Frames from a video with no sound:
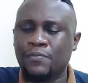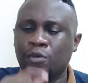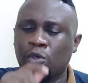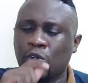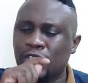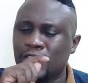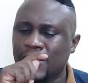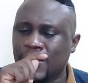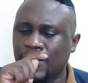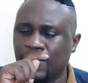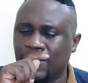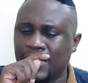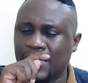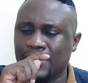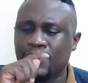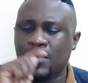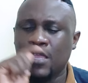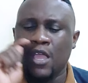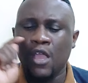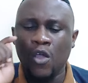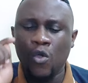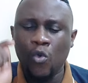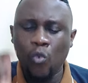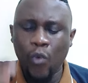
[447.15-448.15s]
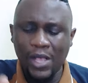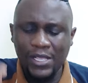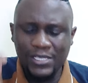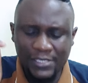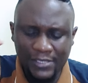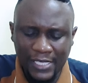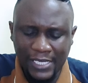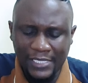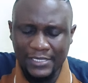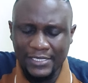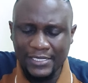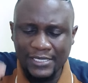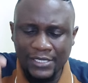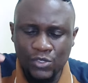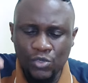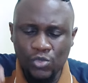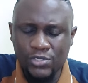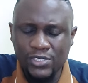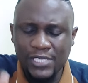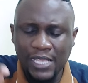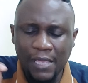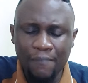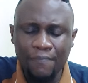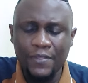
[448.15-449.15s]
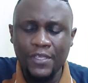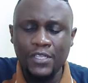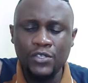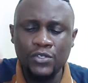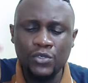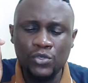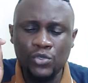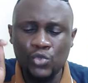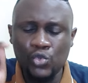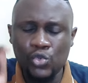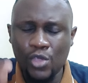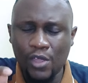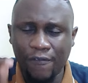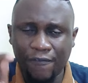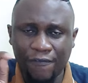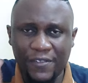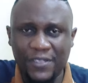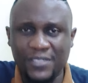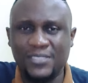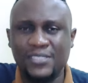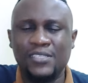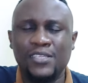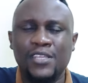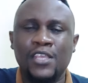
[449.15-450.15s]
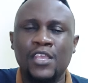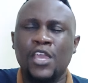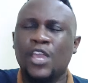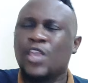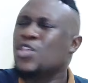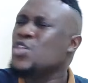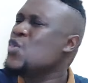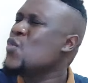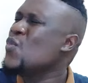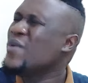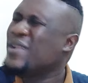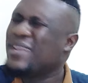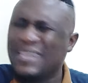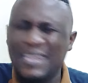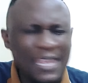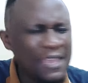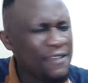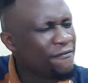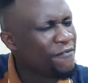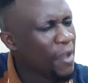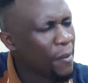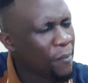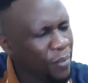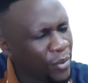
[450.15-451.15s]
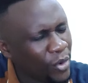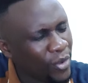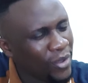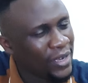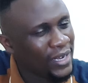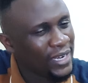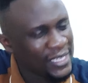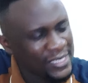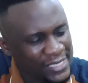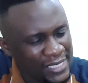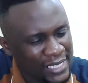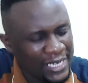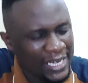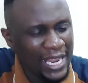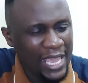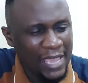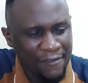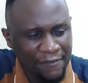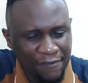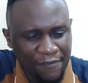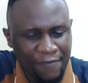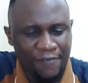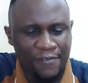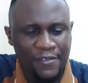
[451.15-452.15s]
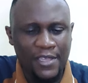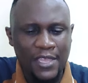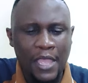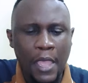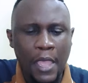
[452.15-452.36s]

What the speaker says: Because they know that once they do something to your feet, you will never progress in life.